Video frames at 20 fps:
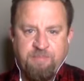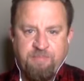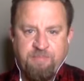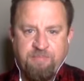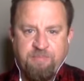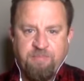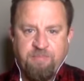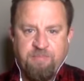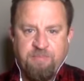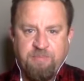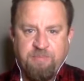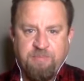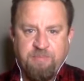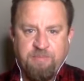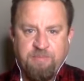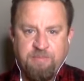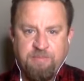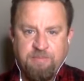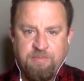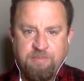
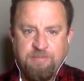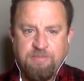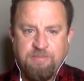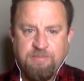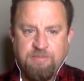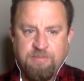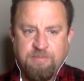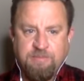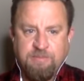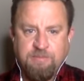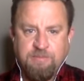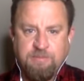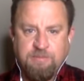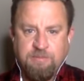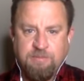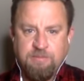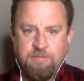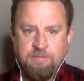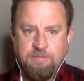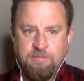
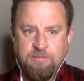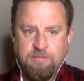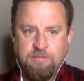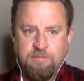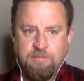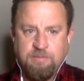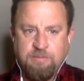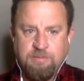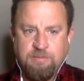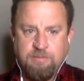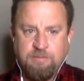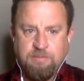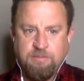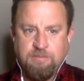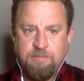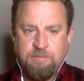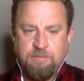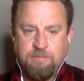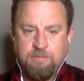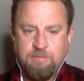
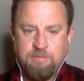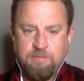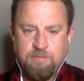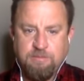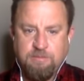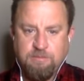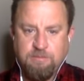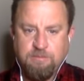No words are spoken by the person on screen.